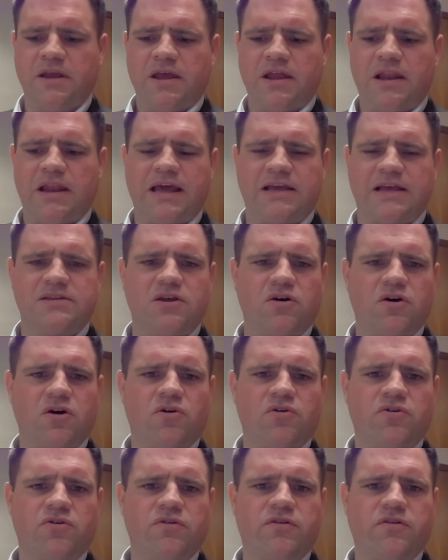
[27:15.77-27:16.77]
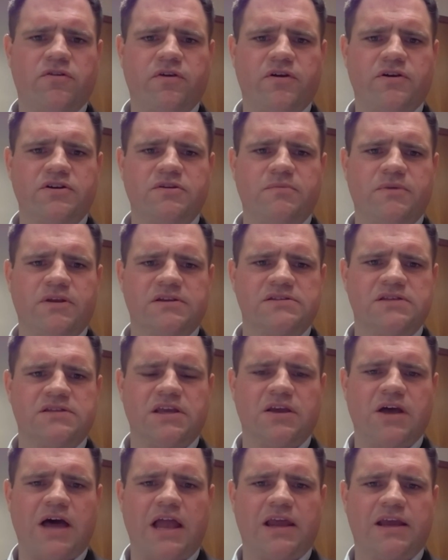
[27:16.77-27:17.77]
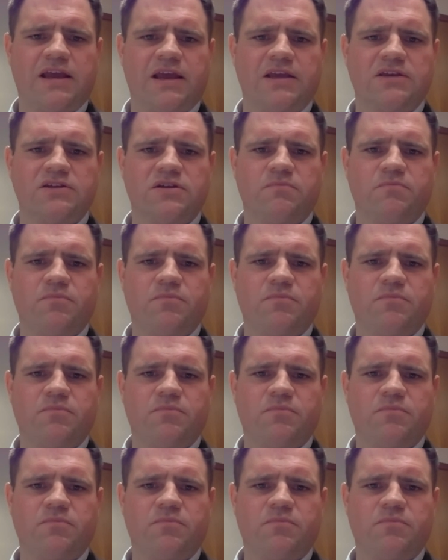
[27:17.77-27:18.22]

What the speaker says: less under the 30 minutes that you allocated,